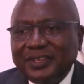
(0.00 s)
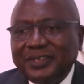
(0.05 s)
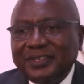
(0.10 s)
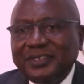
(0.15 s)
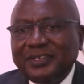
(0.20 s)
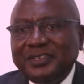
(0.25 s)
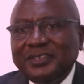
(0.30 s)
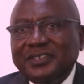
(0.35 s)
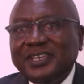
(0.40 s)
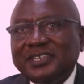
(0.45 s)

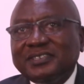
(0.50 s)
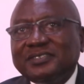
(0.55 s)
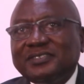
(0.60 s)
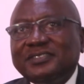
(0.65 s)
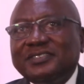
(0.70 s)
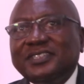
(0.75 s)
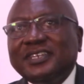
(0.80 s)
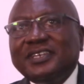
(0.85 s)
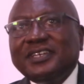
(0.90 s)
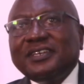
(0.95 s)
Yes,
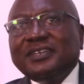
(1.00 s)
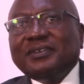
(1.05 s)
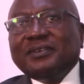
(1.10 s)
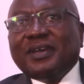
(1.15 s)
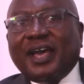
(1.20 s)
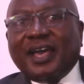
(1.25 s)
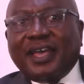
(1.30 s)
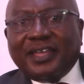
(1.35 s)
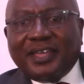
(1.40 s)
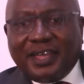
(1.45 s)

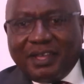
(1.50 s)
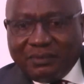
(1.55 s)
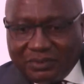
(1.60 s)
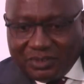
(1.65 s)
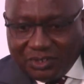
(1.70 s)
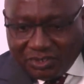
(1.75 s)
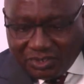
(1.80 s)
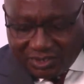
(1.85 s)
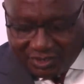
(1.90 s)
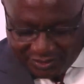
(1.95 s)
I would
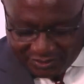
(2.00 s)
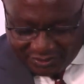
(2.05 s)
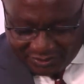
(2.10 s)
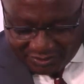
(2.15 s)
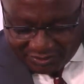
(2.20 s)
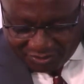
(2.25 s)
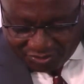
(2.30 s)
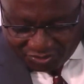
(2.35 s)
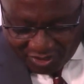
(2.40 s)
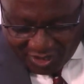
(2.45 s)
not
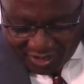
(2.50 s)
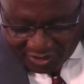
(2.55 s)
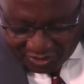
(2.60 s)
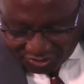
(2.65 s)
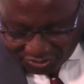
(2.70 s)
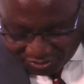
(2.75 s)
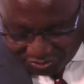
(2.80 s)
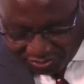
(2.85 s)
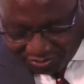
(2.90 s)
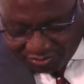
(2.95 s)
try
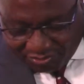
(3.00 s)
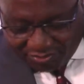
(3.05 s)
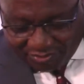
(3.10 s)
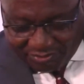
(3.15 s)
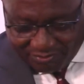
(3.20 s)
to